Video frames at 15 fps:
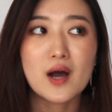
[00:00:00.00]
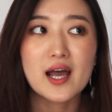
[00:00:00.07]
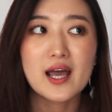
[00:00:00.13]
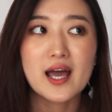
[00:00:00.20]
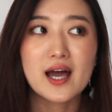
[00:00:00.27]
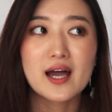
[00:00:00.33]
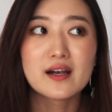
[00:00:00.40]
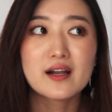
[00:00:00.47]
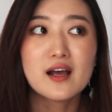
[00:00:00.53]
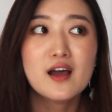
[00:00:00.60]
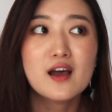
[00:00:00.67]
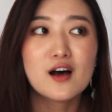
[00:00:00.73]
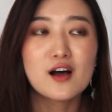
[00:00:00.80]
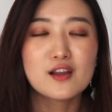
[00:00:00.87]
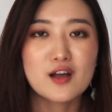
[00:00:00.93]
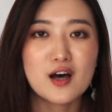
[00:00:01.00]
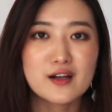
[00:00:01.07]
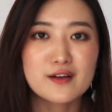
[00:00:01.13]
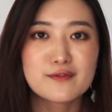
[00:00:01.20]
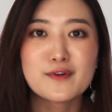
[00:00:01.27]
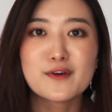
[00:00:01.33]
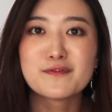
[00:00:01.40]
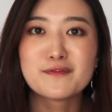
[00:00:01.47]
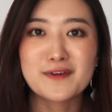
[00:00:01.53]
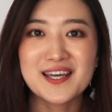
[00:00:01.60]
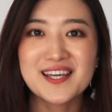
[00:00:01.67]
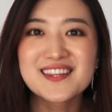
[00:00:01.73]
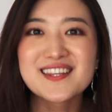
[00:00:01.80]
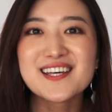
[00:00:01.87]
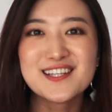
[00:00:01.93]
I had a lot of
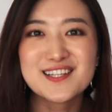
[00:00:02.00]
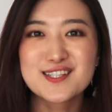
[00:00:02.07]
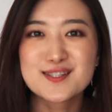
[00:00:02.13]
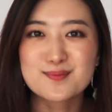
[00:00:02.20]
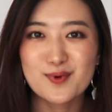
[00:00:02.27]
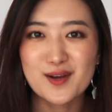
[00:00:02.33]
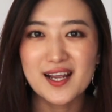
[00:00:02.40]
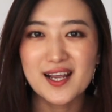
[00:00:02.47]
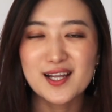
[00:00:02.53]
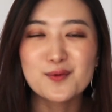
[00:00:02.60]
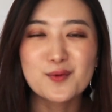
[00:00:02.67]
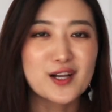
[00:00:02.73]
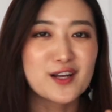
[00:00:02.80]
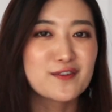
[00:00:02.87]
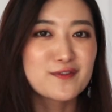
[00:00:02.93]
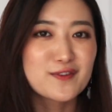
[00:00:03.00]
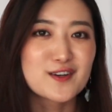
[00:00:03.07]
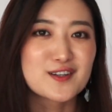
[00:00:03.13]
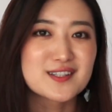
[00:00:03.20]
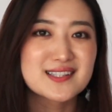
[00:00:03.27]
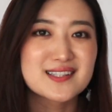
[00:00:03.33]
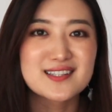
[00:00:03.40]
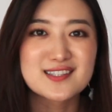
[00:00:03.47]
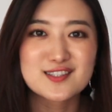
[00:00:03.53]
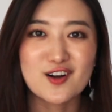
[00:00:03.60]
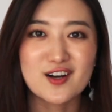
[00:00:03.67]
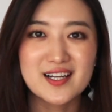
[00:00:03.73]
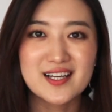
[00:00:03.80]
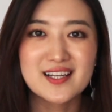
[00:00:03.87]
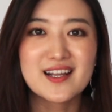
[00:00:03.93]
faith in this brand when I first
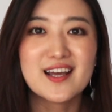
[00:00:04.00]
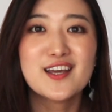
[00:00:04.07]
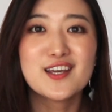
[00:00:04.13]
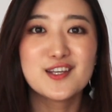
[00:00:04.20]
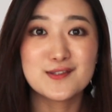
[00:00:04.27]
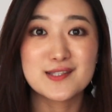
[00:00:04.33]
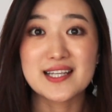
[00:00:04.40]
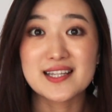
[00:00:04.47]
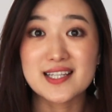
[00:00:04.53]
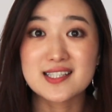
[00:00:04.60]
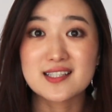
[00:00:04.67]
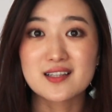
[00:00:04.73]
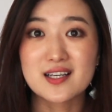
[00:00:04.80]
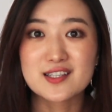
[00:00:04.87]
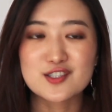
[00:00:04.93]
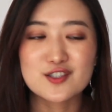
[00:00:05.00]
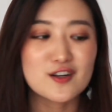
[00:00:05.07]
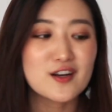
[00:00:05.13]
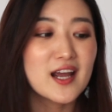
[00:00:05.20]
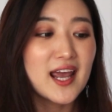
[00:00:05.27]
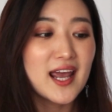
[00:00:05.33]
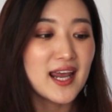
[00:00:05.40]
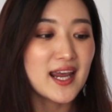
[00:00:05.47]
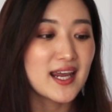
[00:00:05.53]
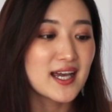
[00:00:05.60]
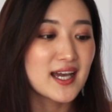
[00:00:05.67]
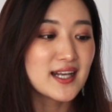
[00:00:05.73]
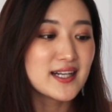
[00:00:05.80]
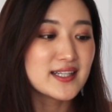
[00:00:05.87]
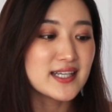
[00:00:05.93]
started using this cleanser,
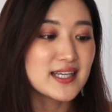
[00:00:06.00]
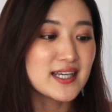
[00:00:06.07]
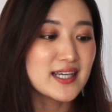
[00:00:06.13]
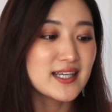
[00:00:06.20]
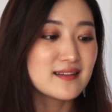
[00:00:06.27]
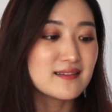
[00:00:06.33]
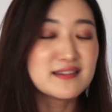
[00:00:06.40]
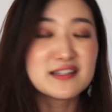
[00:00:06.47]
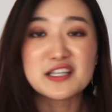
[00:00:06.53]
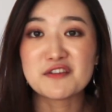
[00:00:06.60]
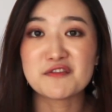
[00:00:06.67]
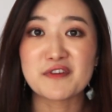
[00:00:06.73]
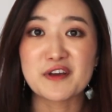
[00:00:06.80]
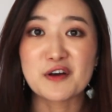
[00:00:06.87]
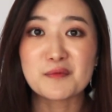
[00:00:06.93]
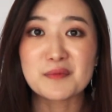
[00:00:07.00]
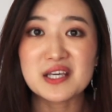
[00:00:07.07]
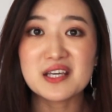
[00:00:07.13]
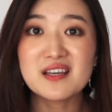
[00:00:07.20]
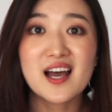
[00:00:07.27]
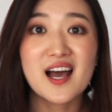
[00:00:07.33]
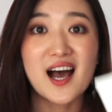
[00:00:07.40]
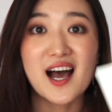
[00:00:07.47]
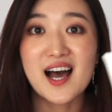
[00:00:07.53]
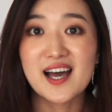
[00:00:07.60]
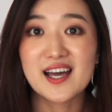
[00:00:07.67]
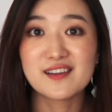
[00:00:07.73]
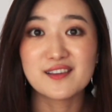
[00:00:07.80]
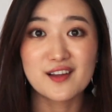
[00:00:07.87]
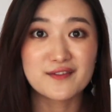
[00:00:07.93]
and it didn't fail me.
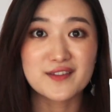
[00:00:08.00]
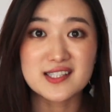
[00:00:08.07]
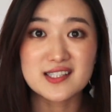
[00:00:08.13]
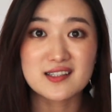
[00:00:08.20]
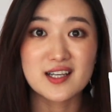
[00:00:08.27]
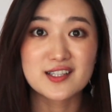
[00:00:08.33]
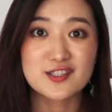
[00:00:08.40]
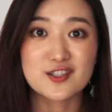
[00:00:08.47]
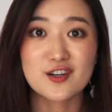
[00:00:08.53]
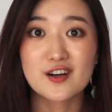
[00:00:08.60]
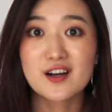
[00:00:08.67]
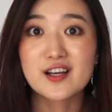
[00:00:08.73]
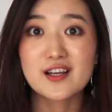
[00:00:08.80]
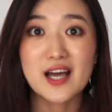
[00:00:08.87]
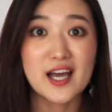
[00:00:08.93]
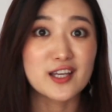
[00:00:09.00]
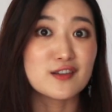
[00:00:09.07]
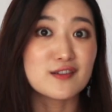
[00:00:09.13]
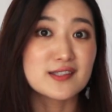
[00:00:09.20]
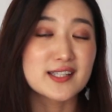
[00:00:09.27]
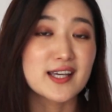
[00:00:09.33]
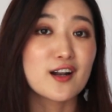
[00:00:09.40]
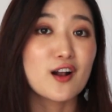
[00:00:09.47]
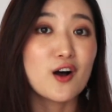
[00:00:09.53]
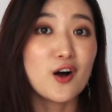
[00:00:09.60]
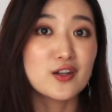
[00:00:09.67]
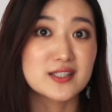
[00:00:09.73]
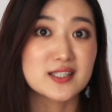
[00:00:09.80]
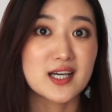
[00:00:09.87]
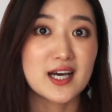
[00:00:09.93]
I love this cleanser. I use it
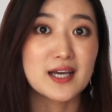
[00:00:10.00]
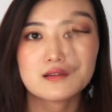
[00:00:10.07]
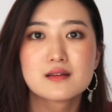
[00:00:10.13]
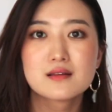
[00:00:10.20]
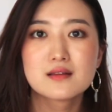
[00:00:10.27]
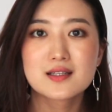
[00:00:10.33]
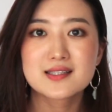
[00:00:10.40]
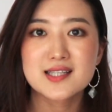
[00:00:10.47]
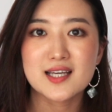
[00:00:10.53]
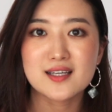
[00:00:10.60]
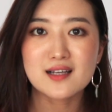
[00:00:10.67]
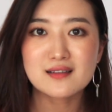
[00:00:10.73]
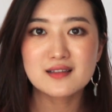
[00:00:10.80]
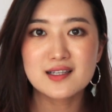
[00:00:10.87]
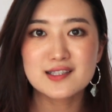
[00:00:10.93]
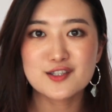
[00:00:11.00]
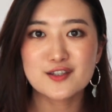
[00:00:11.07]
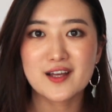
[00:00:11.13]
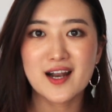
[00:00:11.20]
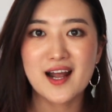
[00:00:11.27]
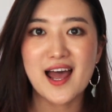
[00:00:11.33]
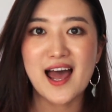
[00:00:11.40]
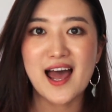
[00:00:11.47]
all the time. The second cleanser that I